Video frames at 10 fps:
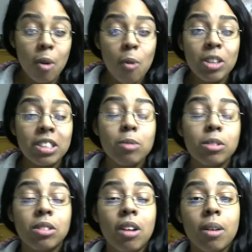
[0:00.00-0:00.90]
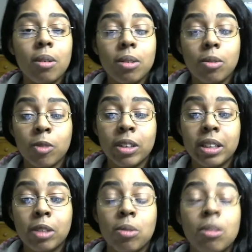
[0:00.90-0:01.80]
which I was thought
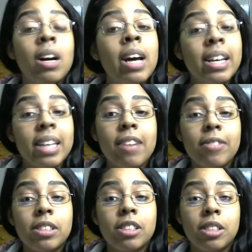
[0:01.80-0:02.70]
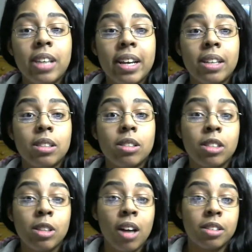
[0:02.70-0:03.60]
really cool. Gave us a chance,
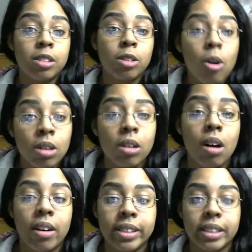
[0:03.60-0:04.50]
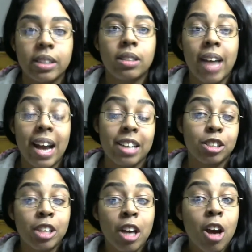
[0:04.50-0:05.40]
us local artists, to
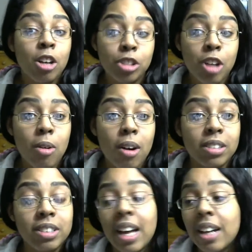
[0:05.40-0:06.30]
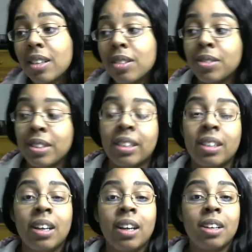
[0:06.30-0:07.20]
actually show ourselves
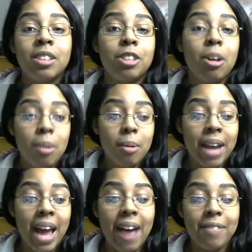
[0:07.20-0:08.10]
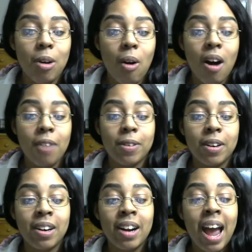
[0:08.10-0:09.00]
and show what we have to
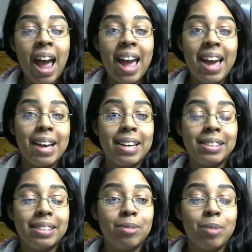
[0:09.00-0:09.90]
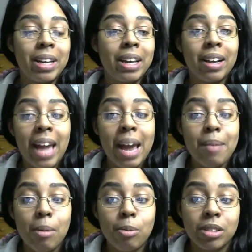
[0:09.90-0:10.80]
offer. And we
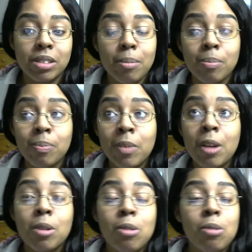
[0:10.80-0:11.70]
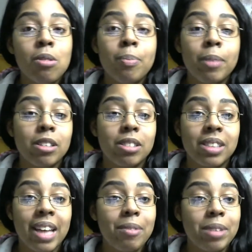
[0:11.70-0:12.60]
came up with some cool merch
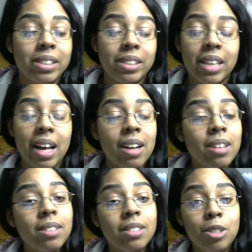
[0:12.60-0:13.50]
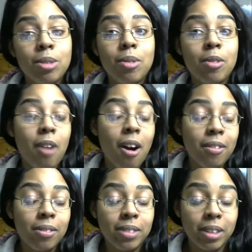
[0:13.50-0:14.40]
that we could sell to
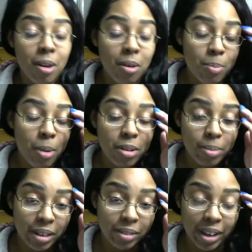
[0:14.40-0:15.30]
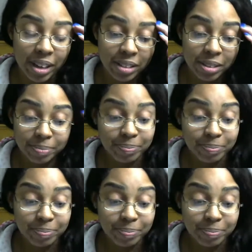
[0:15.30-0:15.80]
our, Pokemon fans.